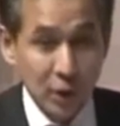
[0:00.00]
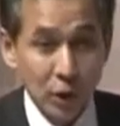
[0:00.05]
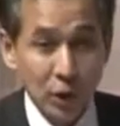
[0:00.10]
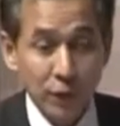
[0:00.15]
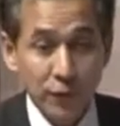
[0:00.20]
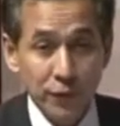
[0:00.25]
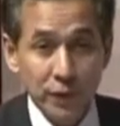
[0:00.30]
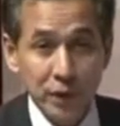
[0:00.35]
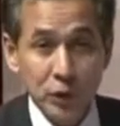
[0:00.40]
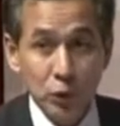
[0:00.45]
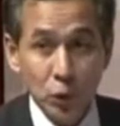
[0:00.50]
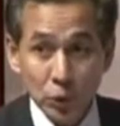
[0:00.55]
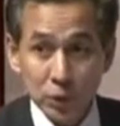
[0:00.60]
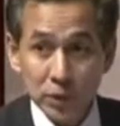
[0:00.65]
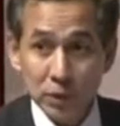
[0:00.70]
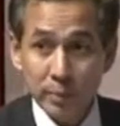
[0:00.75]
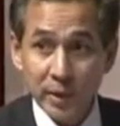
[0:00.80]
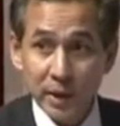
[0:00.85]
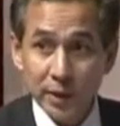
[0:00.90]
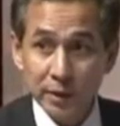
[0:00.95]
of the
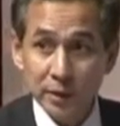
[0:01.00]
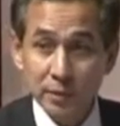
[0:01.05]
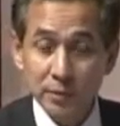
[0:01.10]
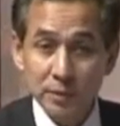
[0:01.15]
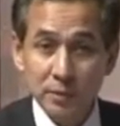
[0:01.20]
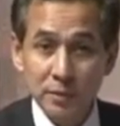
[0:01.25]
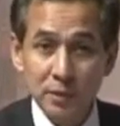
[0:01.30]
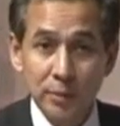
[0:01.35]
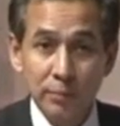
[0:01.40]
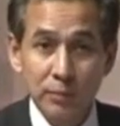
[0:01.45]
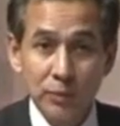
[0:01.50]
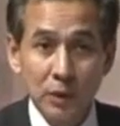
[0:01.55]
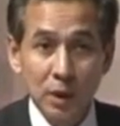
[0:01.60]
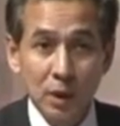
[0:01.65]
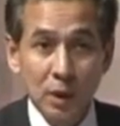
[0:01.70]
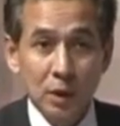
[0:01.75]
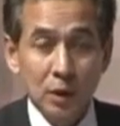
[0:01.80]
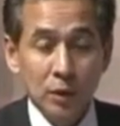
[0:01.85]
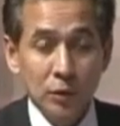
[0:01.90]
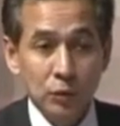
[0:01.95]
total banking system.
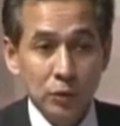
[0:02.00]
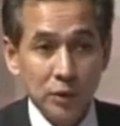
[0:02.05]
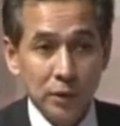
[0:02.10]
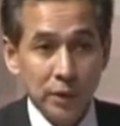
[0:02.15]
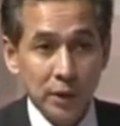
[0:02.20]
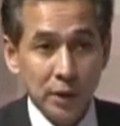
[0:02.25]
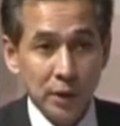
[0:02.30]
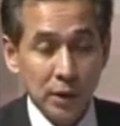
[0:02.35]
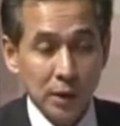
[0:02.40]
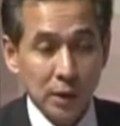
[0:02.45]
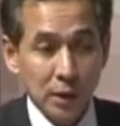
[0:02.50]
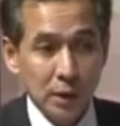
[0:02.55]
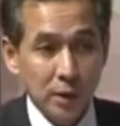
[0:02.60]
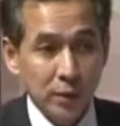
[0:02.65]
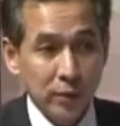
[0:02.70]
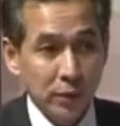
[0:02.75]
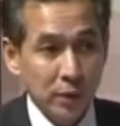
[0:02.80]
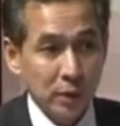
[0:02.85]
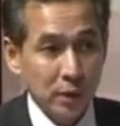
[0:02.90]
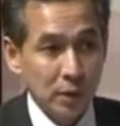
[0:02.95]
So the,
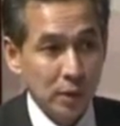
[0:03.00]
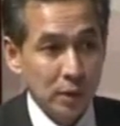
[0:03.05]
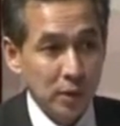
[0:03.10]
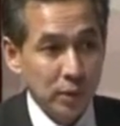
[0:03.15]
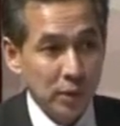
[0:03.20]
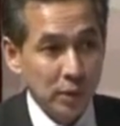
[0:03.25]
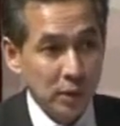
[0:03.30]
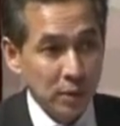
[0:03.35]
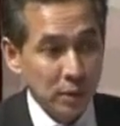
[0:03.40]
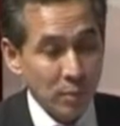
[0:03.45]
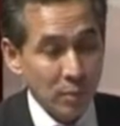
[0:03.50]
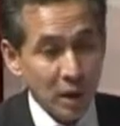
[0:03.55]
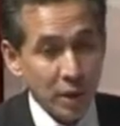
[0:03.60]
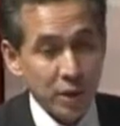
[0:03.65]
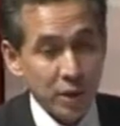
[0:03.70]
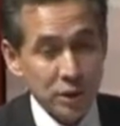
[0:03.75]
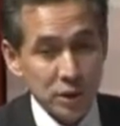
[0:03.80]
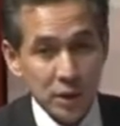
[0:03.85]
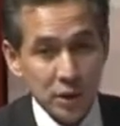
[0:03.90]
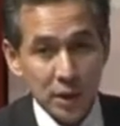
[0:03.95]
the, the, the
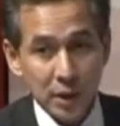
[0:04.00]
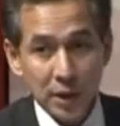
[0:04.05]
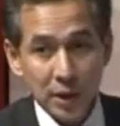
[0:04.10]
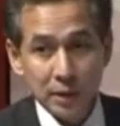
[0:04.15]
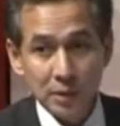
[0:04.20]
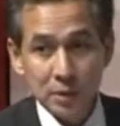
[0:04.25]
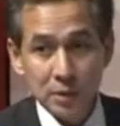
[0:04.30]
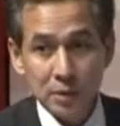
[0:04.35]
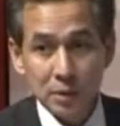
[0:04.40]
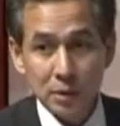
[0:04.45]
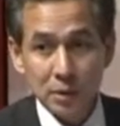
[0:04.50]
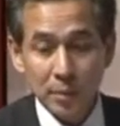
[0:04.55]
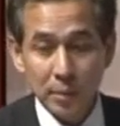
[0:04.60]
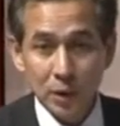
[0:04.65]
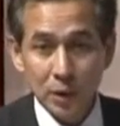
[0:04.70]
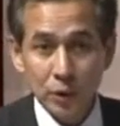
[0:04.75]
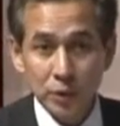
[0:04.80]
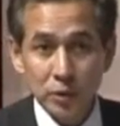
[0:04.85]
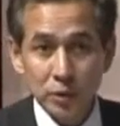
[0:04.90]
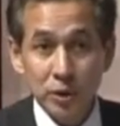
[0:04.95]
market share has
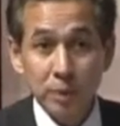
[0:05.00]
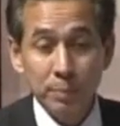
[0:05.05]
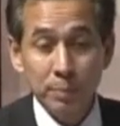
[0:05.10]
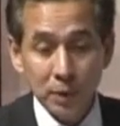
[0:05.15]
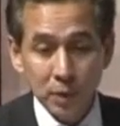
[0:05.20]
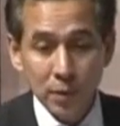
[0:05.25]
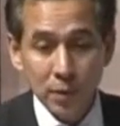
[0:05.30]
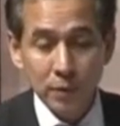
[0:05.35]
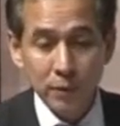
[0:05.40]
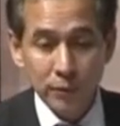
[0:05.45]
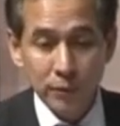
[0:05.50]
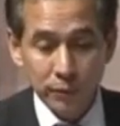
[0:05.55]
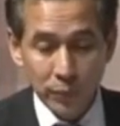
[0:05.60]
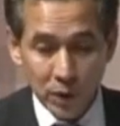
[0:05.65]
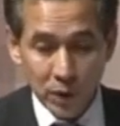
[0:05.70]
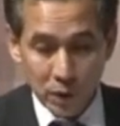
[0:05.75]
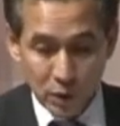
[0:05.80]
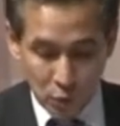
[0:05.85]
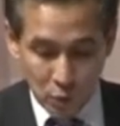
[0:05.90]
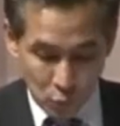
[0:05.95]
about tripled
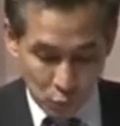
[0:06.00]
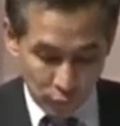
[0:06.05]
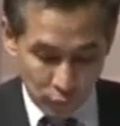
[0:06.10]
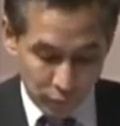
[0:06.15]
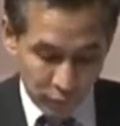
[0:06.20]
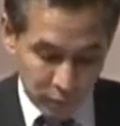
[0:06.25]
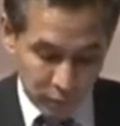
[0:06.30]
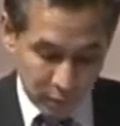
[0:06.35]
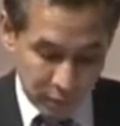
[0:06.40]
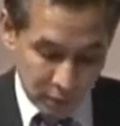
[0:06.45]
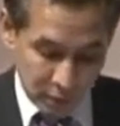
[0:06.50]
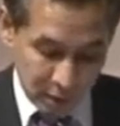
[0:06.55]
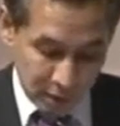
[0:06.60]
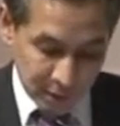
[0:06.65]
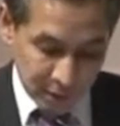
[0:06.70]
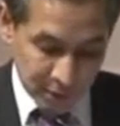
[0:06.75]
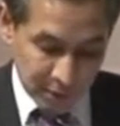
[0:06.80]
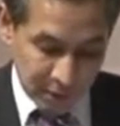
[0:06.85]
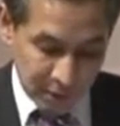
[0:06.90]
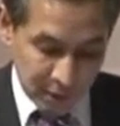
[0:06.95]
over the
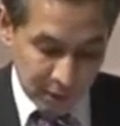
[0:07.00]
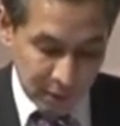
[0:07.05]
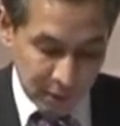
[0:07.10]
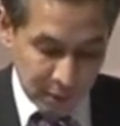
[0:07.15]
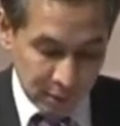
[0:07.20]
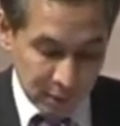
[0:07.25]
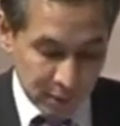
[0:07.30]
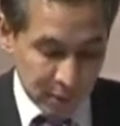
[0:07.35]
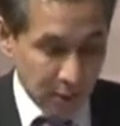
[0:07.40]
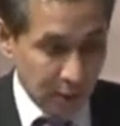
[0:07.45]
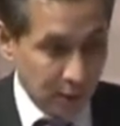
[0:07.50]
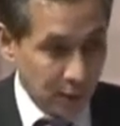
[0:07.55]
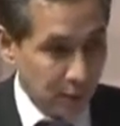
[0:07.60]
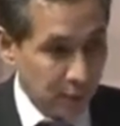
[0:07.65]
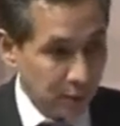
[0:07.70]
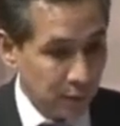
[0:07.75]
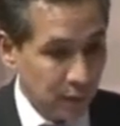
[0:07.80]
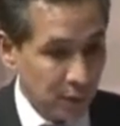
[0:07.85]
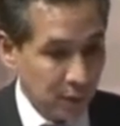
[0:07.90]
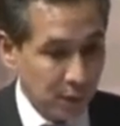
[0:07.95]
last decade,
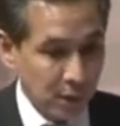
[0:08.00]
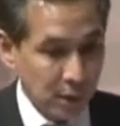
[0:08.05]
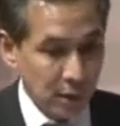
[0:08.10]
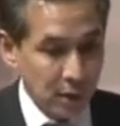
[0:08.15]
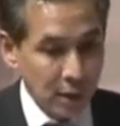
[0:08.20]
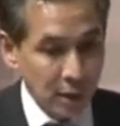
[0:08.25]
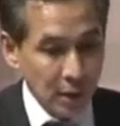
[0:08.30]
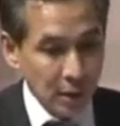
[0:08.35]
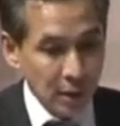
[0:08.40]
and the